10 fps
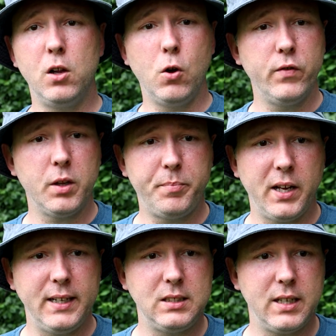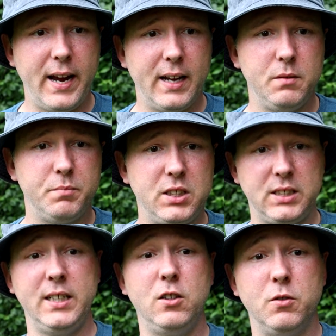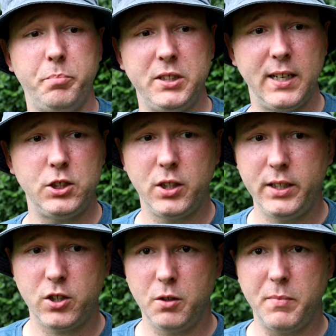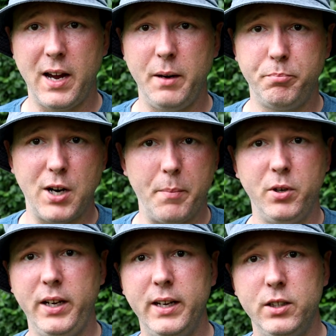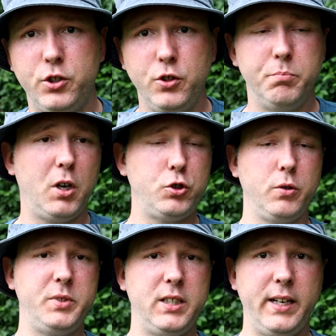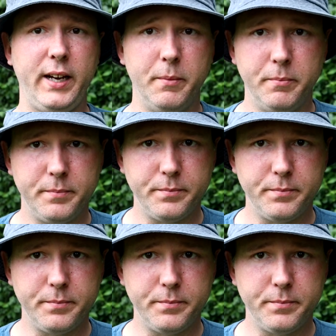all over the place and still potentially turn my property into Mushroom City.